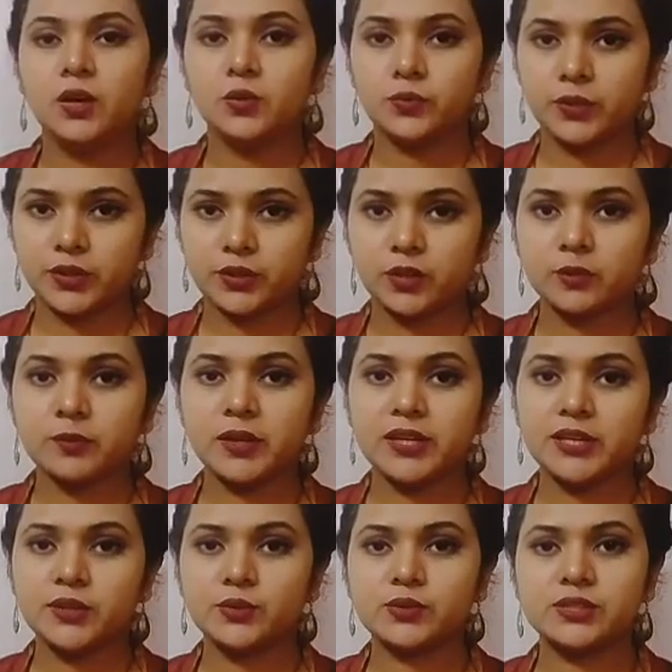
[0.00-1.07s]
We normally
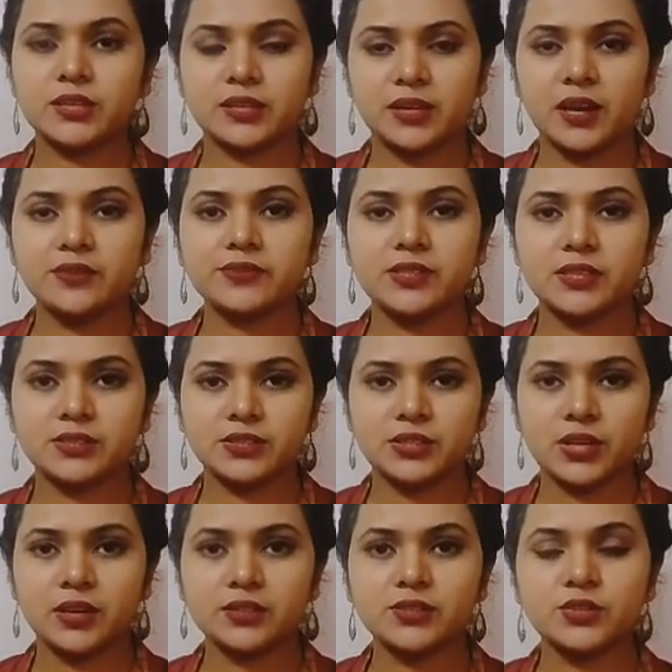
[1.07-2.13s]
use graphs and
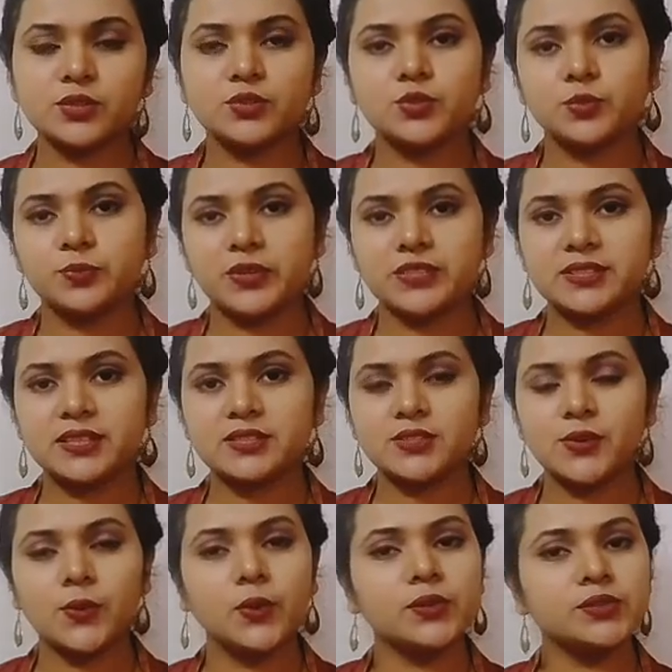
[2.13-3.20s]
charts to present
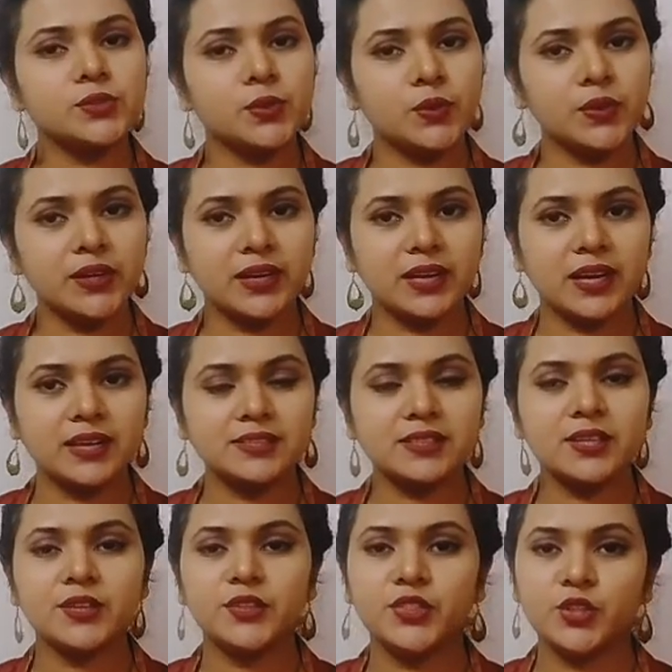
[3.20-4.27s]
or to organize
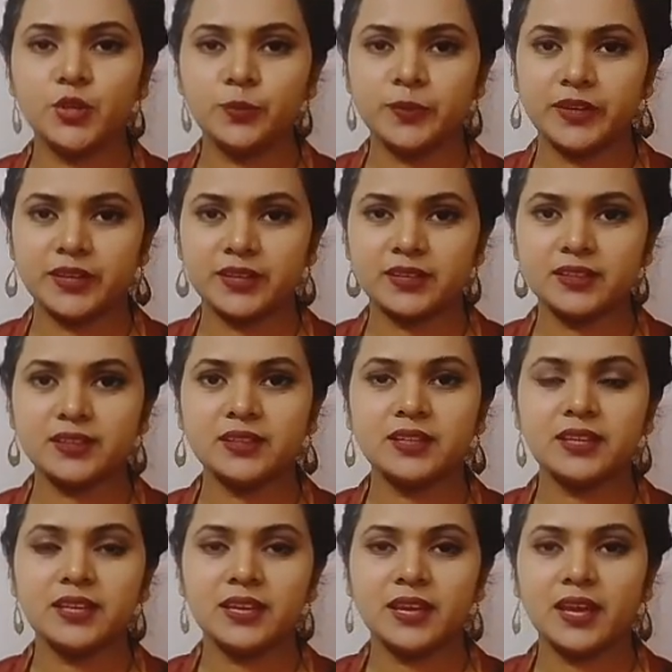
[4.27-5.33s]
numerical
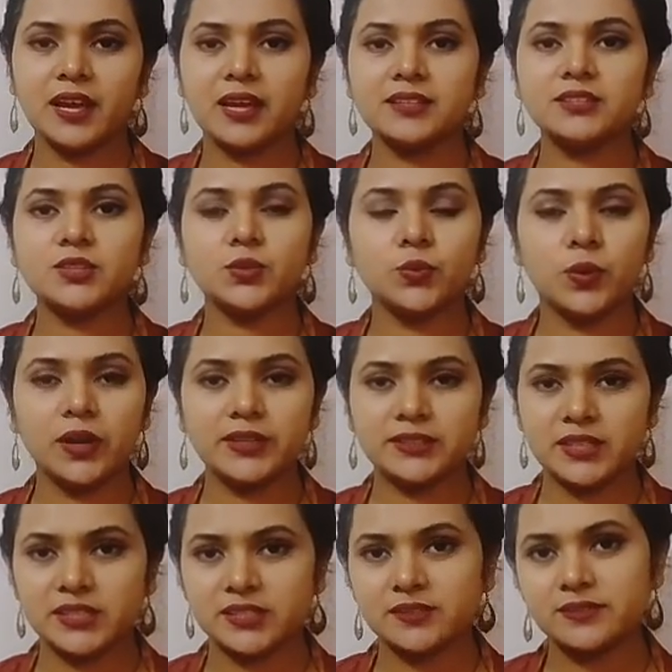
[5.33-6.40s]
and
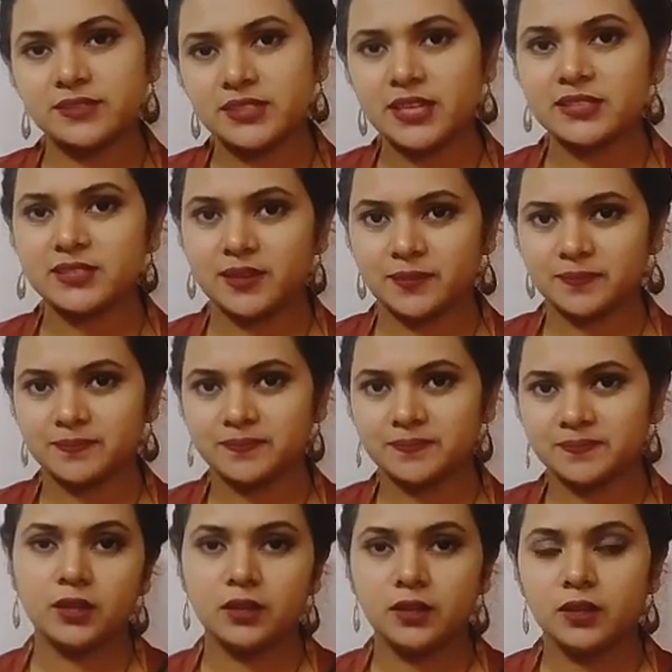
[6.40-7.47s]
qualitative data.
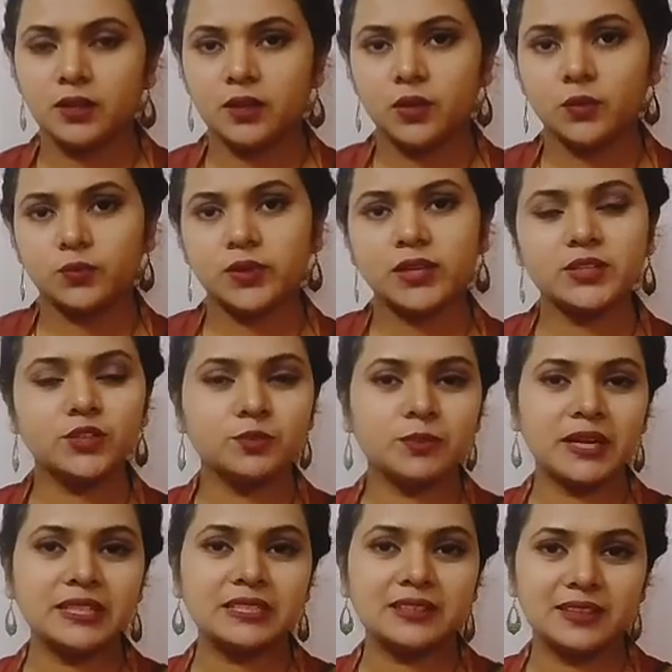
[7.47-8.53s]
Well, you
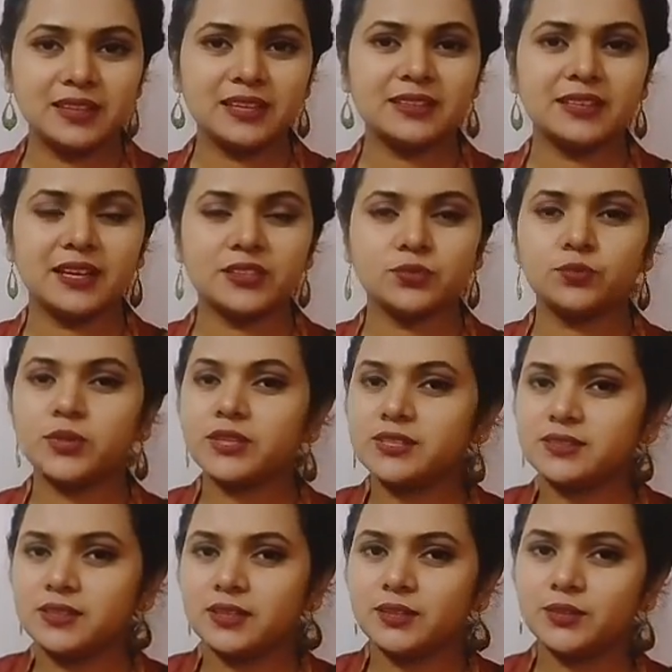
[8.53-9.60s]
might think that what is
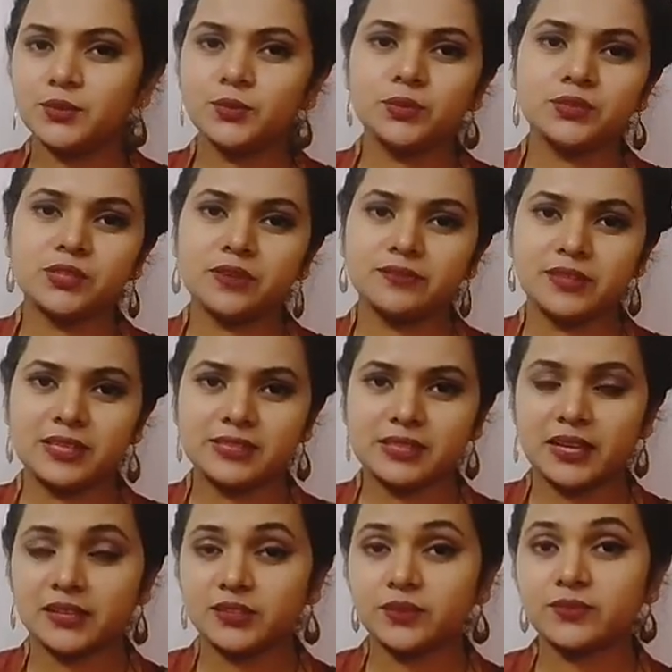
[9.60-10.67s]
the use of these
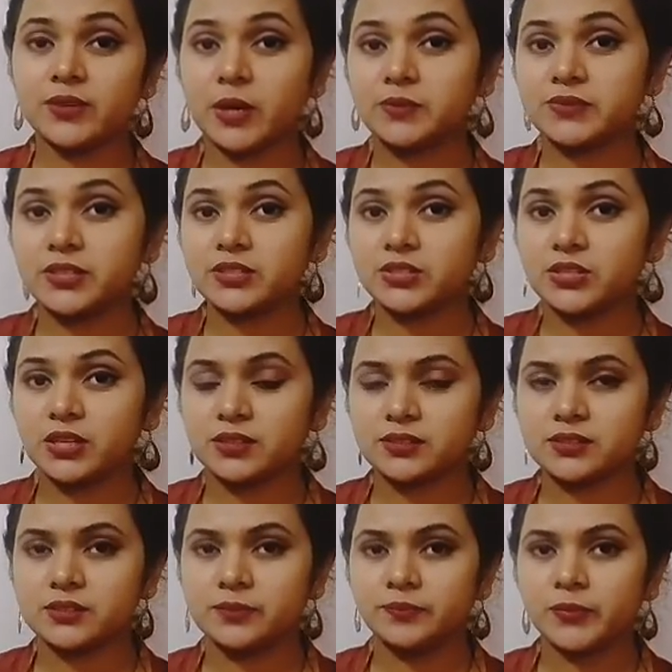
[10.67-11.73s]
kind of graphs and
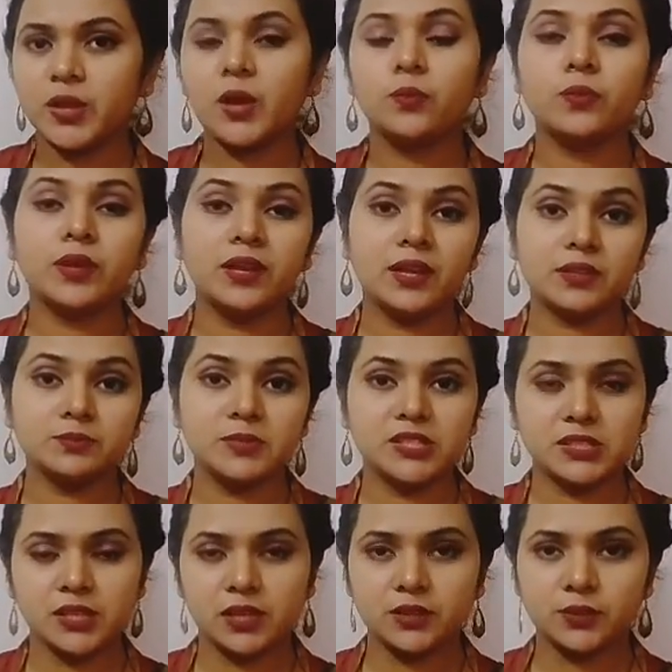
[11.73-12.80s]
charts? Well, let me
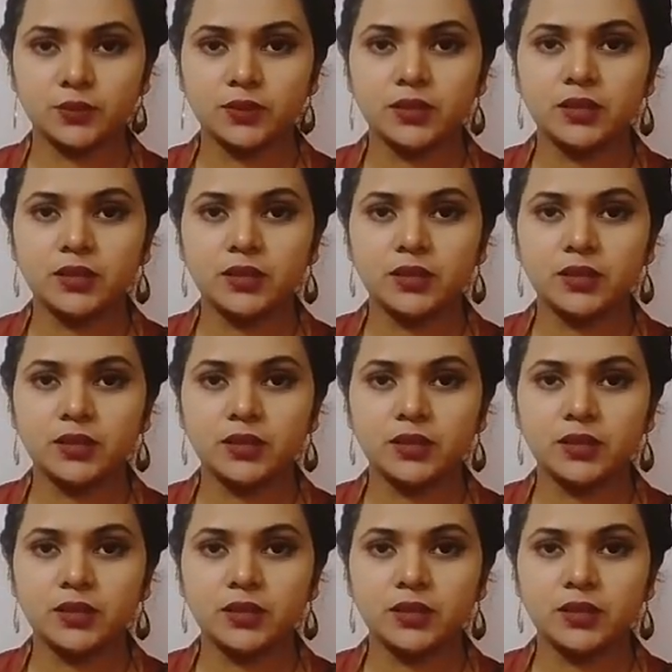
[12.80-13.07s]
tell you.